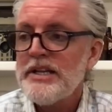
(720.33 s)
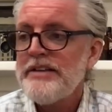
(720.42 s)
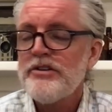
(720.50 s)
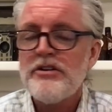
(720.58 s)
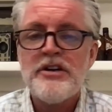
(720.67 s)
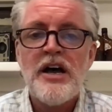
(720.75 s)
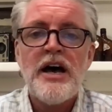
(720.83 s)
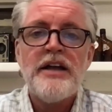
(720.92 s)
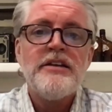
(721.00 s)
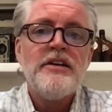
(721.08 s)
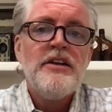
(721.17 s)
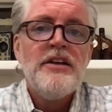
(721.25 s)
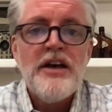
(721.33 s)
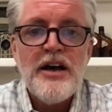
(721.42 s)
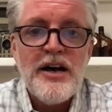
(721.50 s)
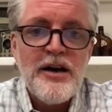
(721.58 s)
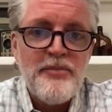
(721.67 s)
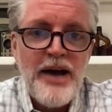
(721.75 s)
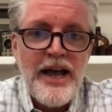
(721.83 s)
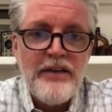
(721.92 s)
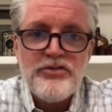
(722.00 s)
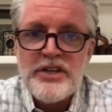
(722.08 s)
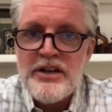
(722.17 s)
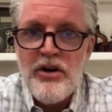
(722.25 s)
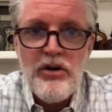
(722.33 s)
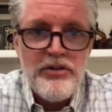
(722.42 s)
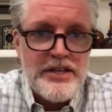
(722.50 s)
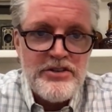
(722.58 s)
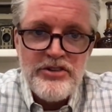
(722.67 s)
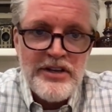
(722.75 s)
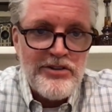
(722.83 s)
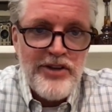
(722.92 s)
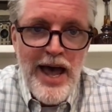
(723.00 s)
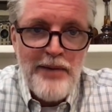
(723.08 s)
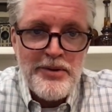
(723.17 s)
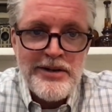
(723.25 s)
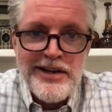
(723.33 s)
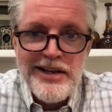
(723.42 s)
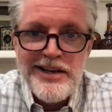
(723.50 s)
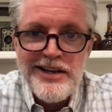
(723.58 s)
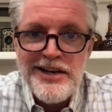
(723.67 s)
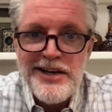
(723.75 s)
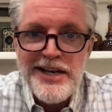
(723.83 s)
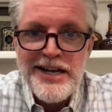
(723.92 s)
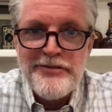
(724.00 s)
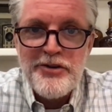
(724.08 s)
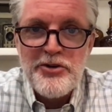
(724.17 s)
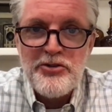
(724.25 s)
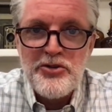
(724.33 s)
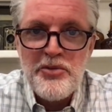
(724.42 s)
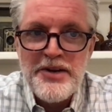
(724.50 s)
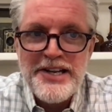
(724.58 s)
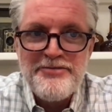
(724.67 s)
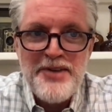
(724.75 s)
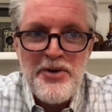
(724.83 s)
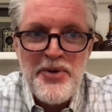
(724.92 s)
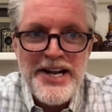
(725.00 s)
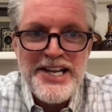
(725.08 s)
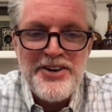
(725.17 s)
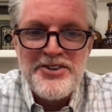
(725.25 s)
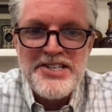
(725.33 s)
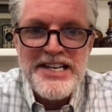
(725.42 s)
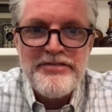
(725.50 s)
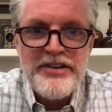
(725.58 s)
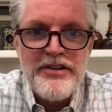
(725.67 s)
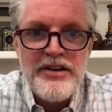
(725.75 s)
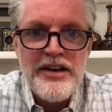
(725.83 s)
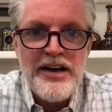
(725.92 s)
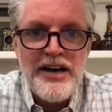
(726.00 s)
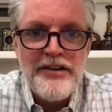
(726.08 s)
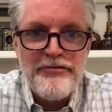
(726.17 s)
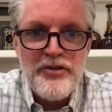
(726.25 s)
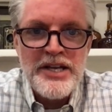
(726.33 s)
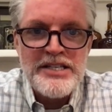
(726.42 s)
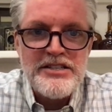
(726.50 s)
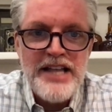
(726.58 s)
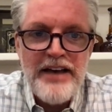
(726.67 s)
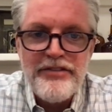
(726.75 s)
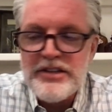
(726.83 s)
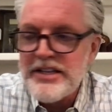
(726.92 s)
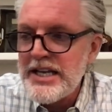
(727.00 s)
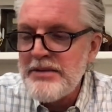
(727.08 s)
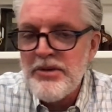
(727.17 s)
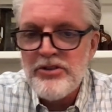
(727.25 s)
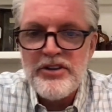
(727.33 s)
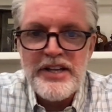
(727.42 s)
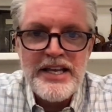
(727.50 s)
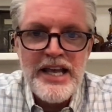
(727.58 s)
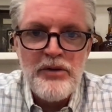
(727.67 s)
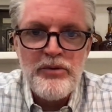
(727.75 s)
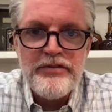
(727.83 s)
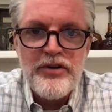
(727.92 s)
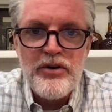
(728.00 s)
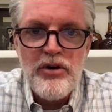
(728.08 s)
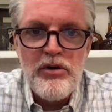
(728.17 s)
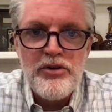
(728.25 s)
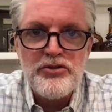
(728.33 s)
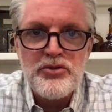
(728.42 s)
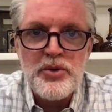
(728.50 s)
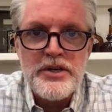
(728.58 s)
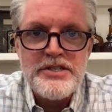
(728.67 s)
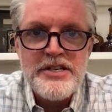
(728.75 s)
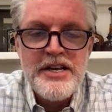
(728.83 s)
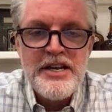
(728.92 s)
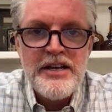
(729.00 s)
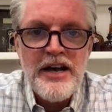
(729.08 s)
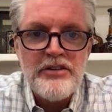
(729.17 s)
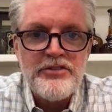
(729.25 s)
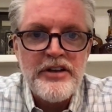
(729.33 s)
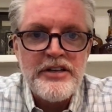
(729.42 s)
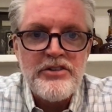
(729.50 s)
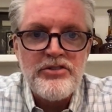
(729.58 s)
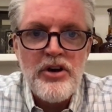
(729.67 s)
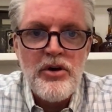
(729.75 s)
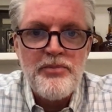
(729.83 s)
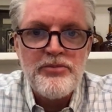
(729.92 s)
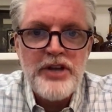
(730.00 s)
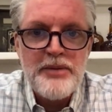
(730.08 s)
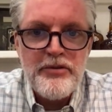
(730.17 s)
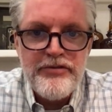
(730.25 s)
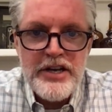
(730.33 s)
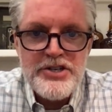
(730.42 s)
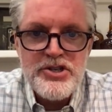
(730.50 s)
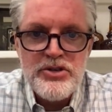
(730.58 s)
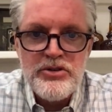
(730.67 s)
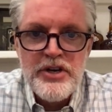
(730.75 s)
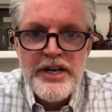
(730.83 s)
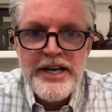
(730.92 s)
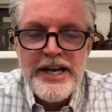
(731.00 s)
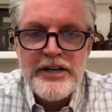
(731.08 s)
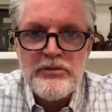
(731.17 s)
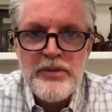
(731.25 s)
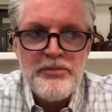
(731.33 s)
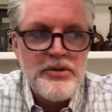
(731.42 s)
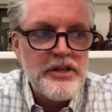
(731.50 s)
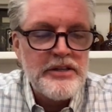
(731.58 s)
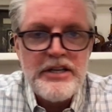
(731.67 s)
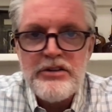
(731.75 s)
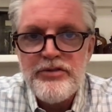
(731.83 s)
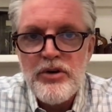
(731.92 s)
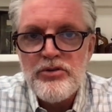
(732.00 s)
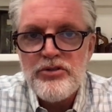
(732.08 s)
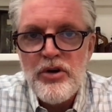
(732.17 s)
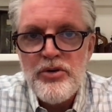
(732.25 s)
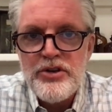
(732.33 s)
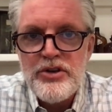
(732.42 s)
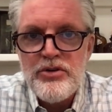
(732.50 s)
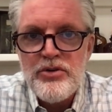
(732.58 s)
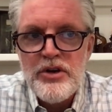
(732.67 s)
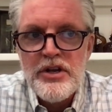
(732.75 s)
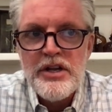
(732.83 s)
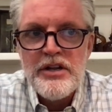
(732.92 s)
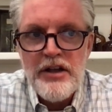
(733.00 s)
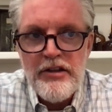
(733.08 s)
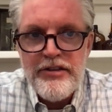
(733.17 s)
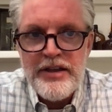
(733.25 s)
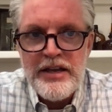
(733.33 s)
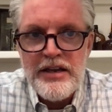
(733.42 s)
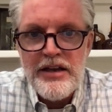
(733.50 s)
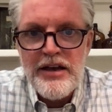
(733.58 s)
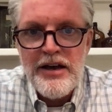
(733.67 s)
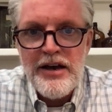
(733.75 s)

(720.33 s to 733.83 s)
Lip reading: believe it or not, I have seen all these things happen. And I've heard so many of my radio and TV friends laugh at the emails that they get. And we've heard all the stories, I'll tell you. So stay professional and remember that these folks owe you nothing.